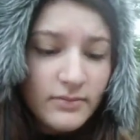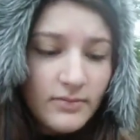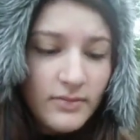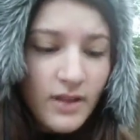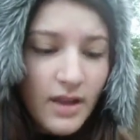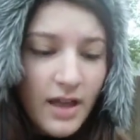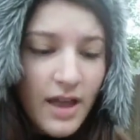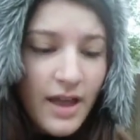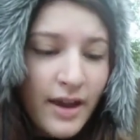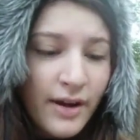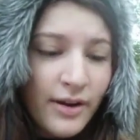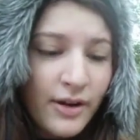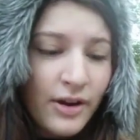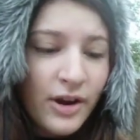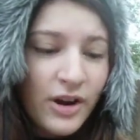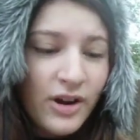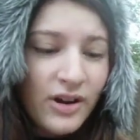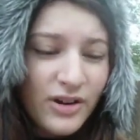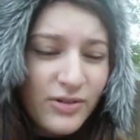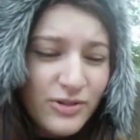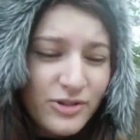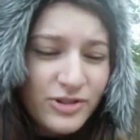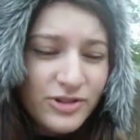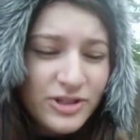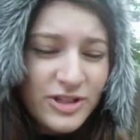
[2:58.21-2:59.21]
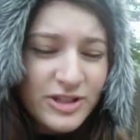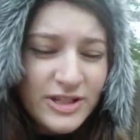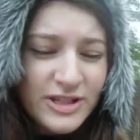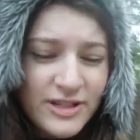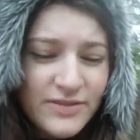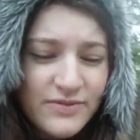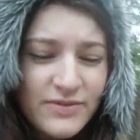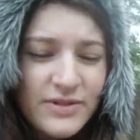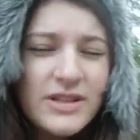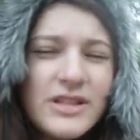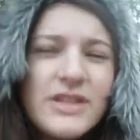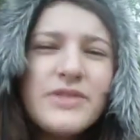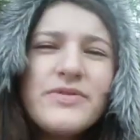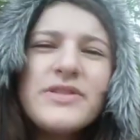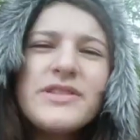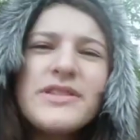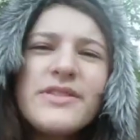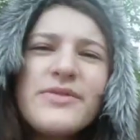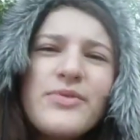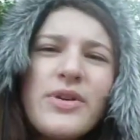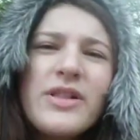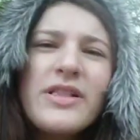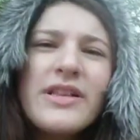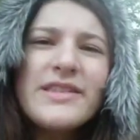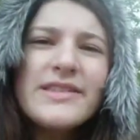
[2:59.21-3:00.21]
And her journey really wasn't
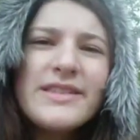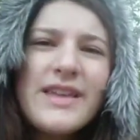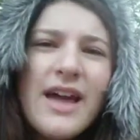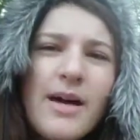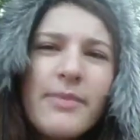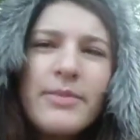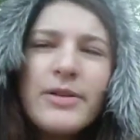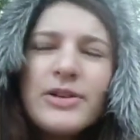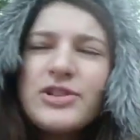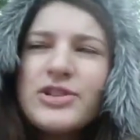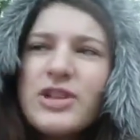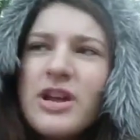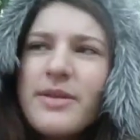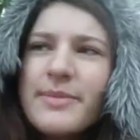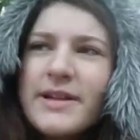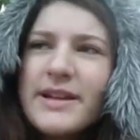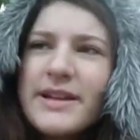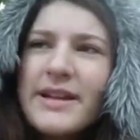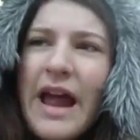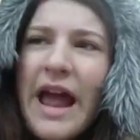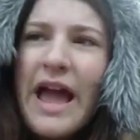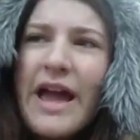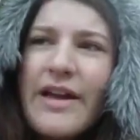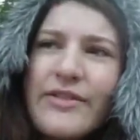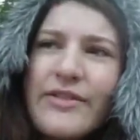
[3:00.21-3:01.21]
well established. I mean, I